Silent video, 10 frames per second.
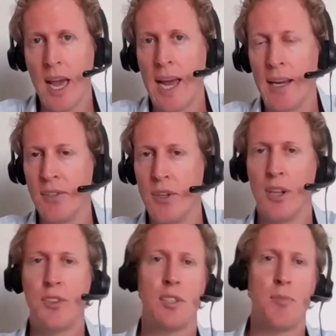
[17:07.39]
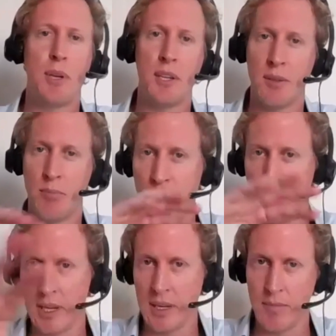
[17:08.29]
And it's not just because they're
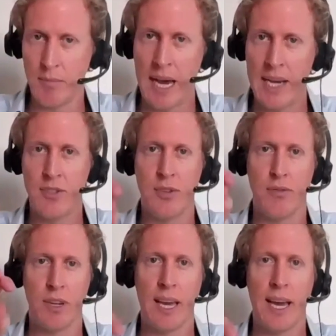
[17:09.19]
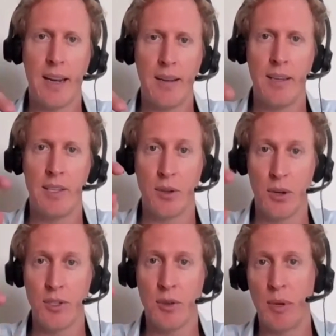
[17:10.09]
putting in pasture for cattle, it's
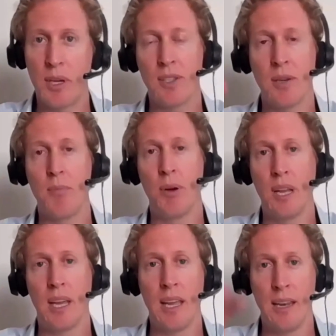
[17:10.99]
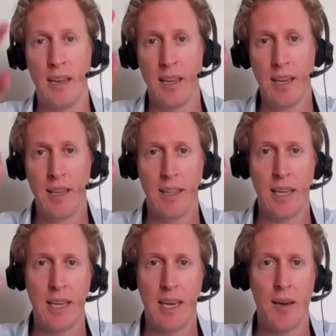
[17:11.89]
also because they're putting in
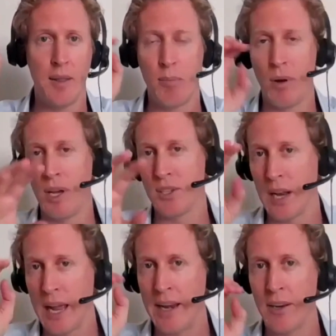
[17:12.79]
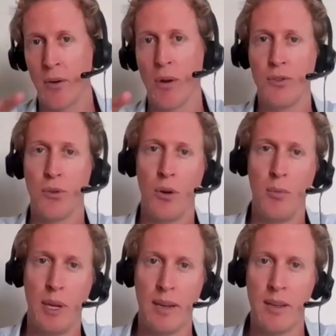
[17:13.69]
the plots of land to grow
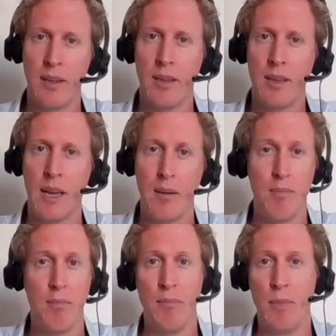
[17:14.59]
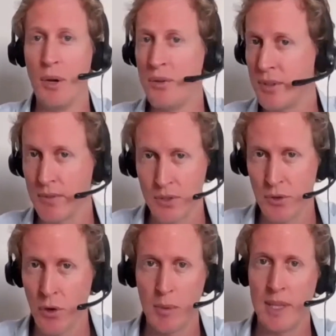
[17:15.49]
soybean. And most of the
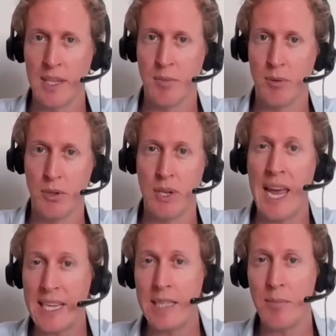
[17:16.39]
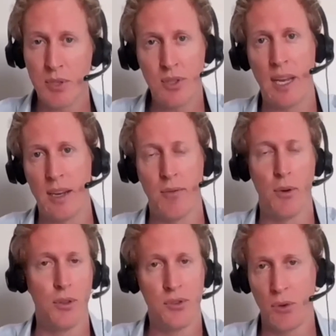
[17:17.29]
soybean that's produced, 80% of
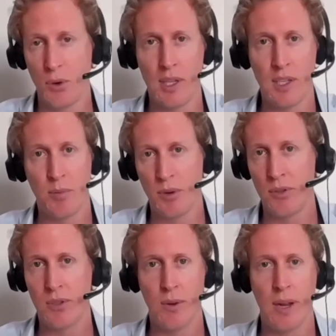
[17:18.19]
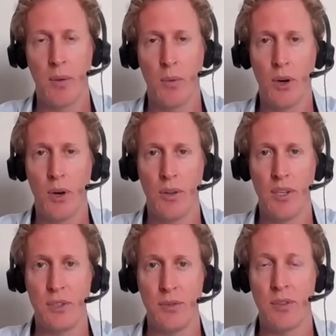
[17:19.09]
all the soy that's produced around the world
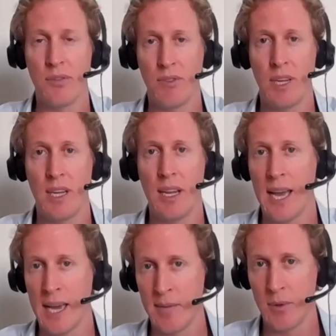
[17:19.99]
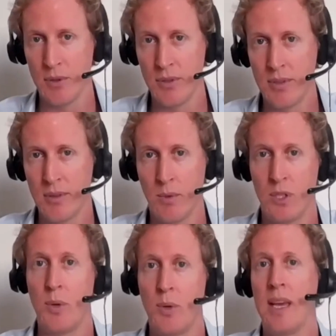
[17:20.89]
is used to feed animals,
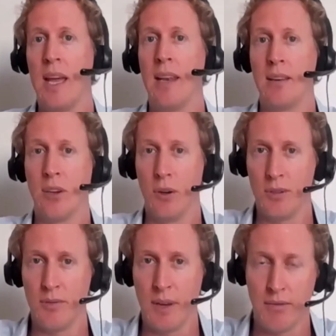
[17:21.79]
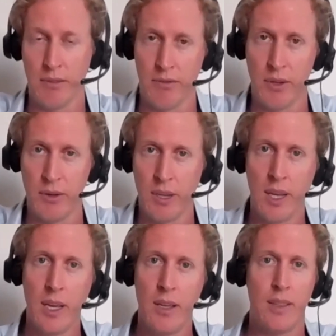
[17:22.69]
which we then cultivate for food.
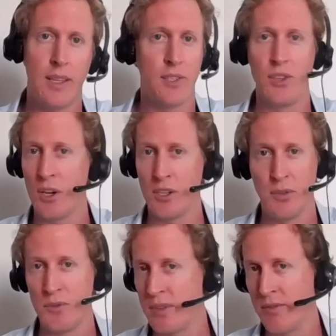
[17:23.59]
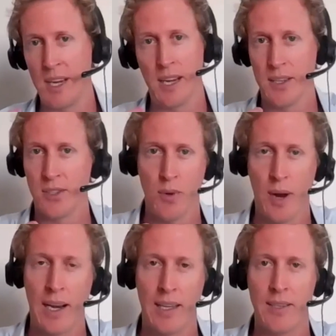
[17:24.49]
It's not used to feed us
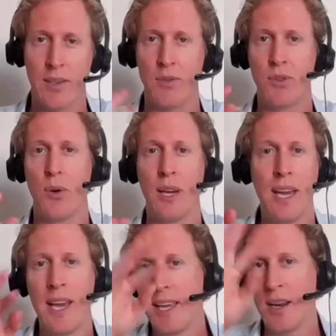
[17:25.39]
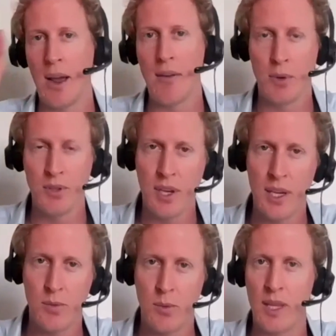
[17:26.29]
directly. So soy, you know, everyone
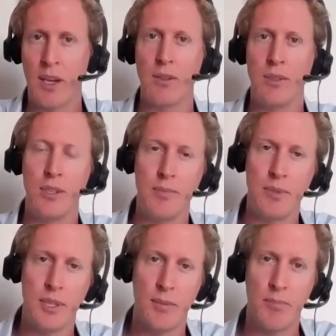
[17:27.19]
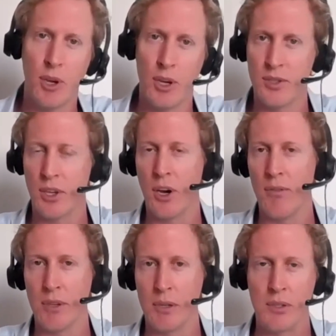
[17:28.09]
says when they go to Costa
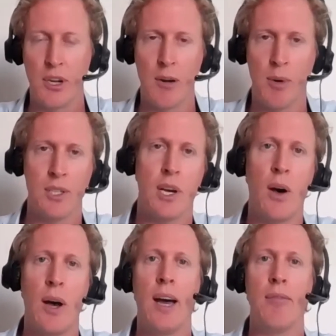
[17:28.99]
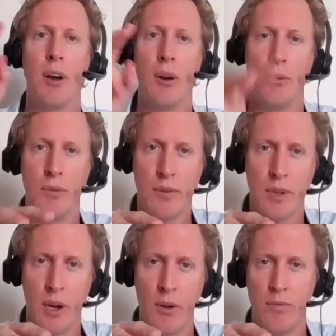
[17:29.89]
Coffee or Starbucks, I'll have
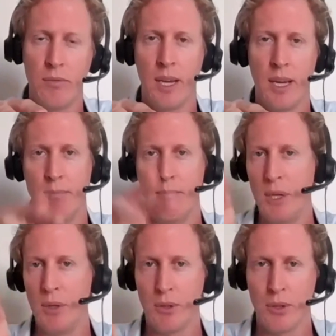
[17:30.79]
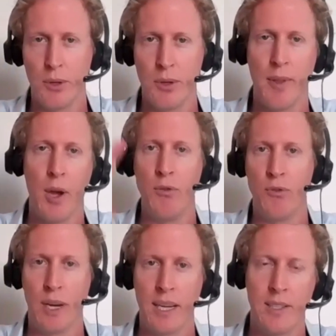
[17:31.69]
oat milk or oat
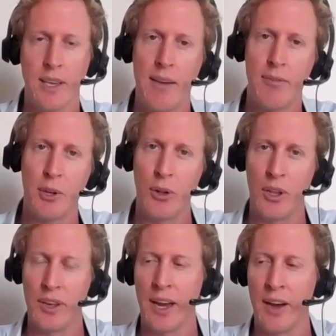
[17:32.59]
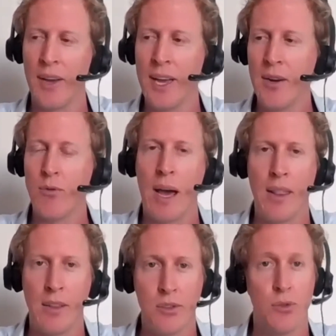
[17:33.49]
drink, as they have to call it now,
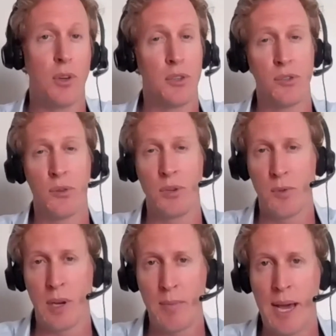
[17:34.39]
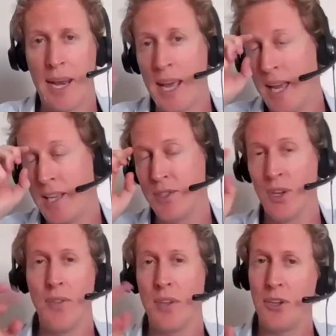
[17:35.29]
rather than soy, because soy is really bad. It's
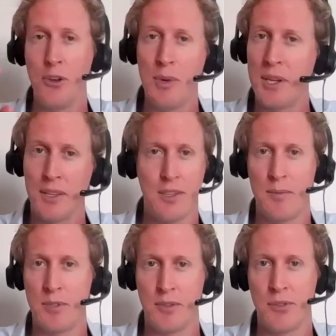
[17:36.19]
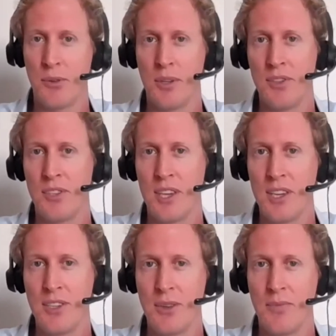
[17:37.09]
not the human consumption of soy that's the
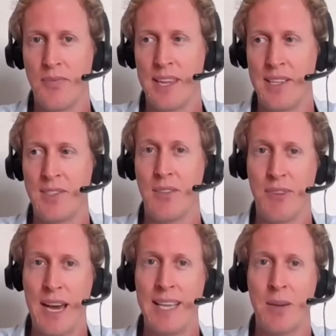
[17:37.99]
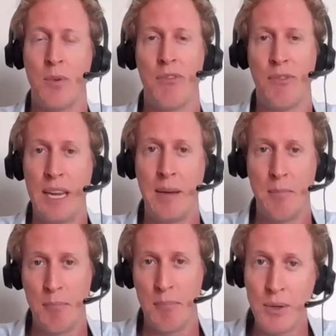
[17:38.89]
issue. It's the fact that we're
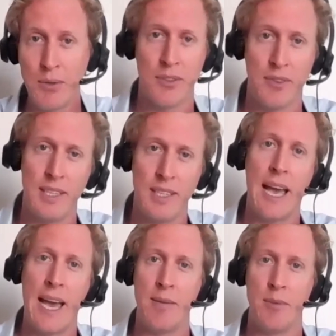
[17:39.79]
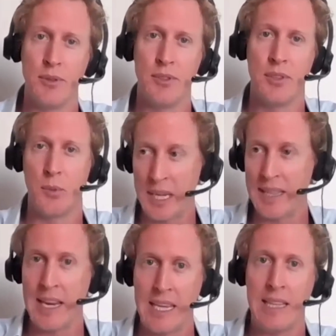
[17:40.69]
feeding most of it to animals so that we
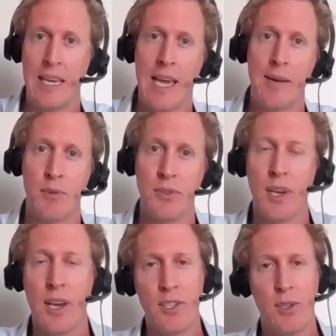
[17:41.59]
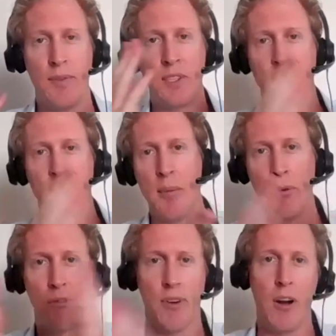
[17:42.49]
can then eat the animals. So you have this
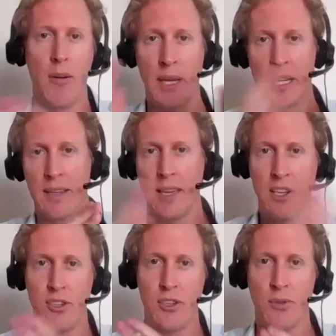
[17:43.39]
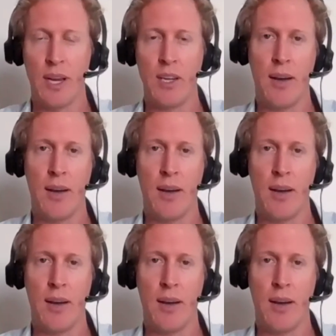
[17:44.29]
double farming issue, right?